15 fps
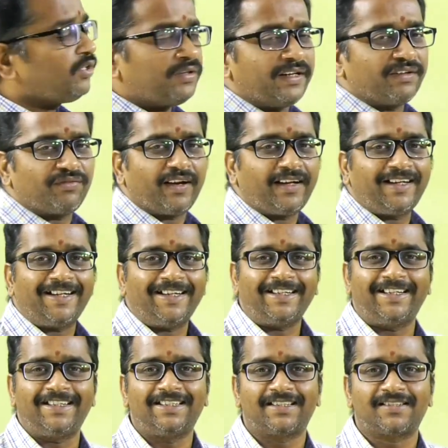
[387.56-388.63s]
you define in
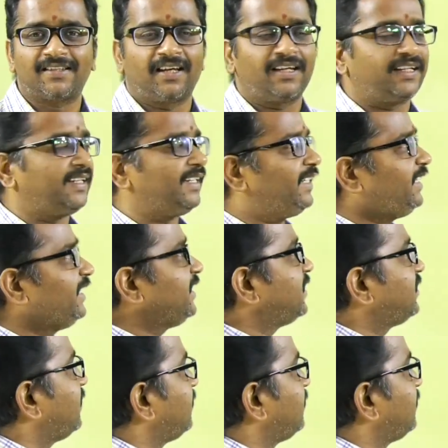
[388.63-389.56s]
integers? Integers